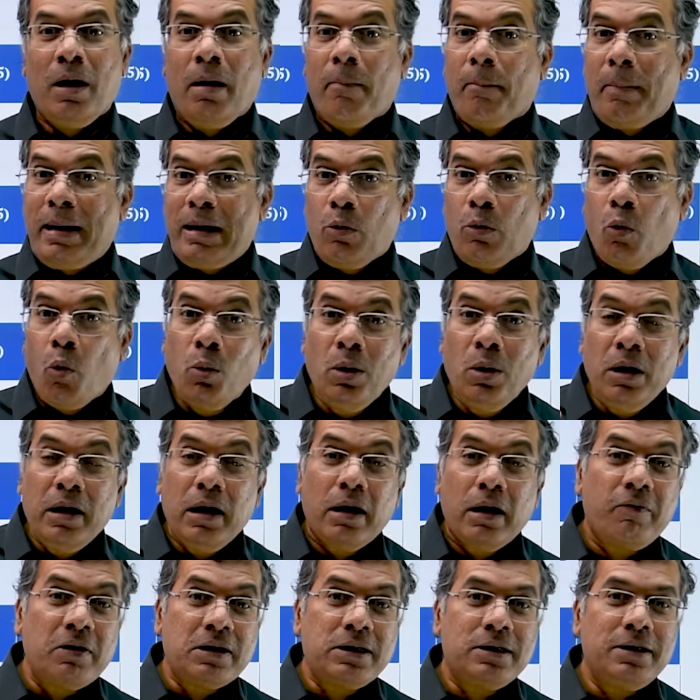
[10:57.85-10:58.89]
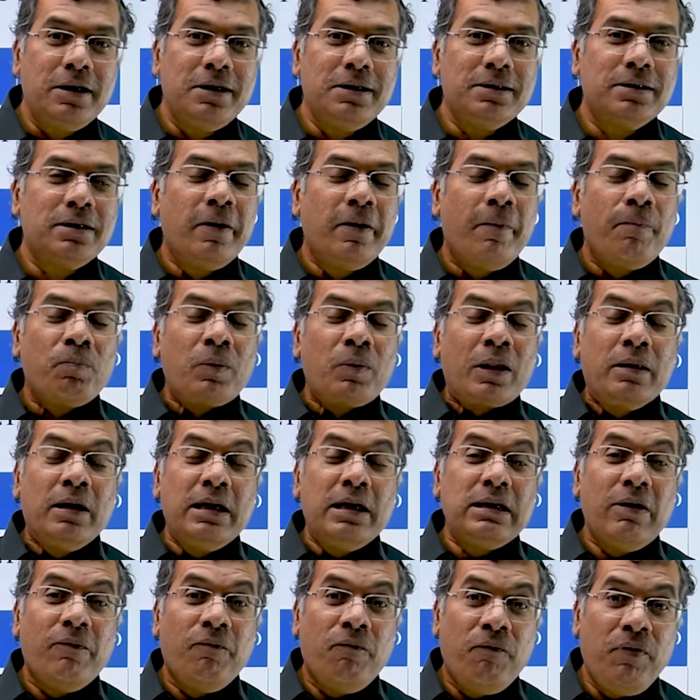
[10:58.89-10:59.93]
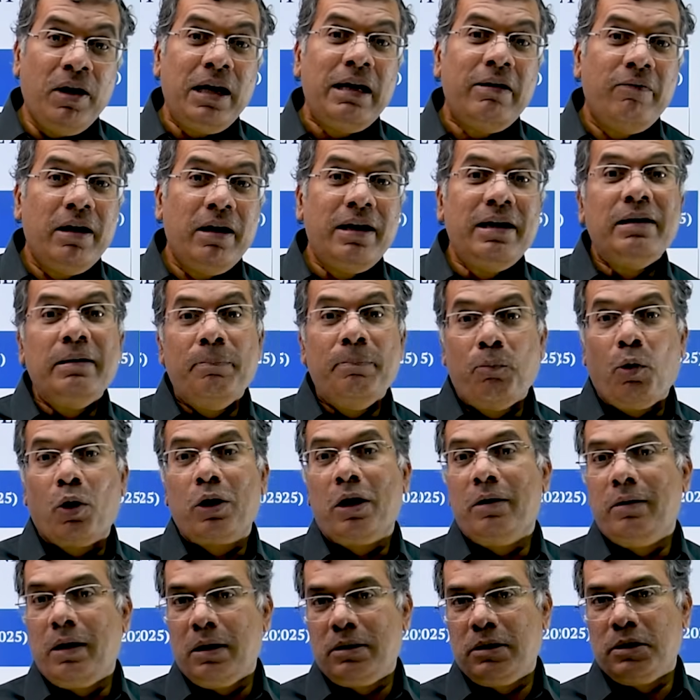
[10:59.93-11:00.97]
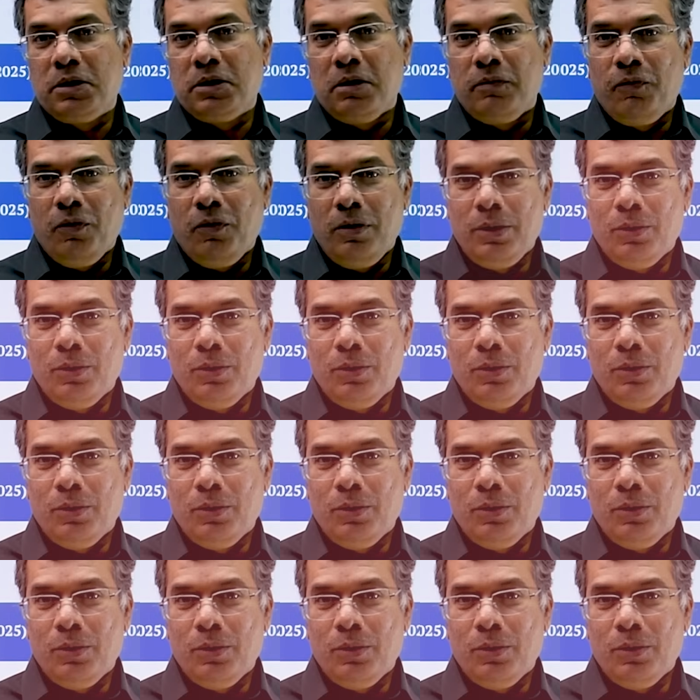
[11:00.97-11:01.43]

My only request is this is a very, very important decision for